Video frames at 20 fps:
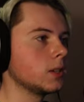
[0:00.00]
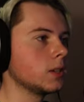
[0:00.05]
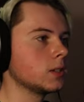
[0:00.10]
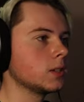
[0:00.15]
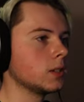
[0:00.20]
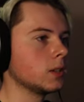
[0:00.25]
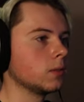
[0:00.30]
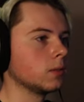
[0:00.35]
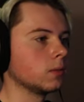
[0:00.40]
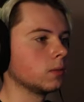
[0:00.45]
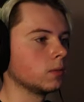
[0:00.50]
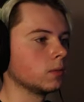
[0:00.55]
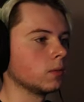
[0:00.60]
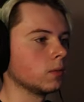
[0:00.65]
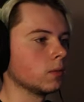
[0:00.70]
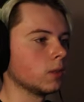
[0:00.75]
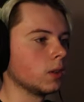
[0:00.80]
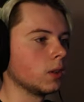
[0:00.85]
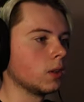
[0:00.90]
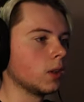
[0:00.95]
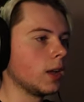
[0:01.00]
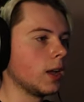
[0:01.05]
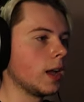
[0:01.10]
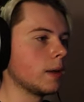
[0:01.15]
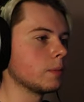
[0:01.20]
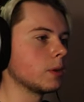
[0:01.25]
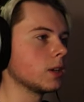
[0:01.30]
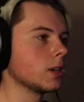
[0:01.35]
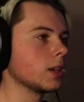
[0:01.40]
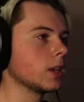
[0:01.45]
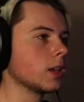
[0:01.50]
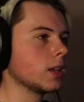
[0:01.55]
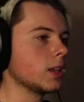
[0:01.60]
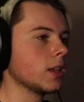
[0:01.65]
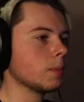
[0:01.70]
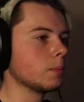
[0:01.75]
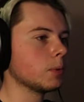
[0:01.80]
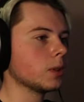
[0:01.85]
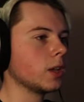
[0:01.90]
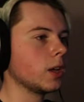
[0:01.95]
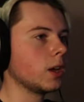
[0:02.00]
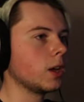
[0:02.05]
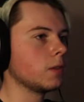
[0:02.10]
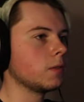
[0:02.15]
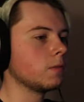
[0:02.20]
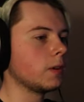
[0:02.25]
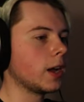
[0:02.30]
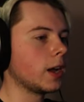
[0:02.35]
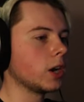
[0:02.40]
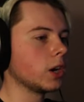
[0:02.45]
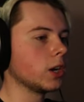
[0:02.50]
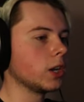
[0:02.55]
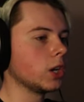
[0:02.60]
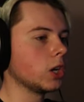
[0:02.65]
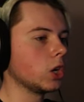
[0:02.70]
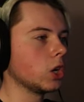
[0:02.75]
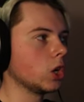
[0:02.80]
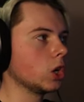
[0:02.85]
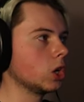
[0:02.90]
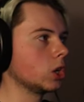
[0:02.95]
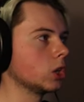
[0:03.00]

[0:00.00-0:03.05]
easy. I'm gonna get Yep lit on fire here.